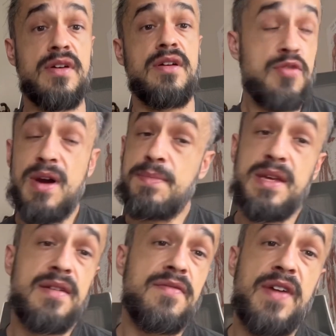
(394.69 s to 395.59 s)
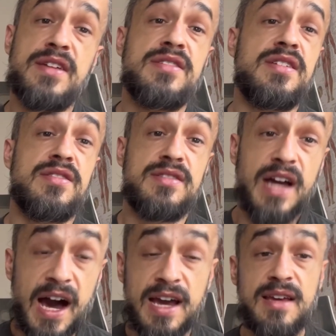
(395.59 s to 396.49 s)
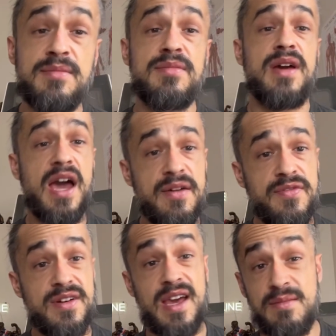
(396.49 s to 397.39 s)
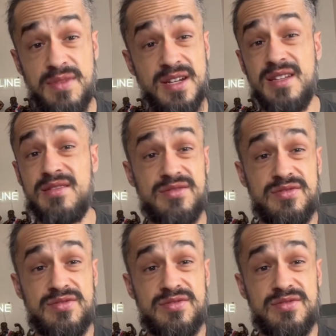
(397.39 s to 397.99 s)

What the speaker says: you might be investing your time, effort, and money.